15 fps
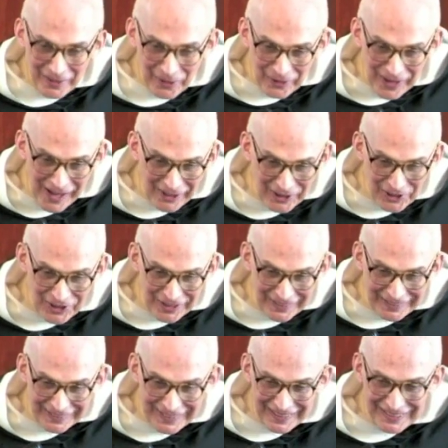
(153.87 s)

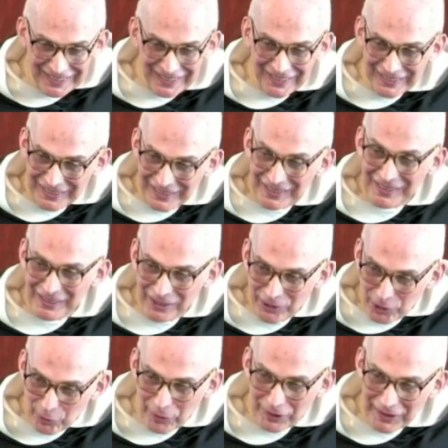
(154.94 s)
theology. They didn't
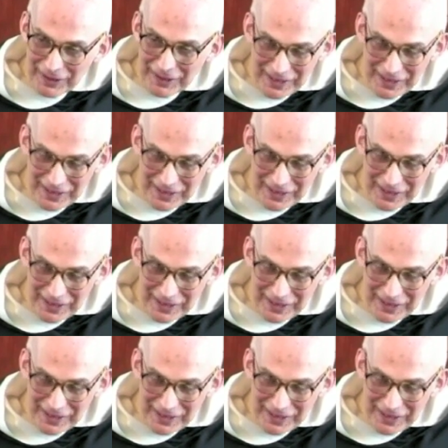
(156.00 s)
strictly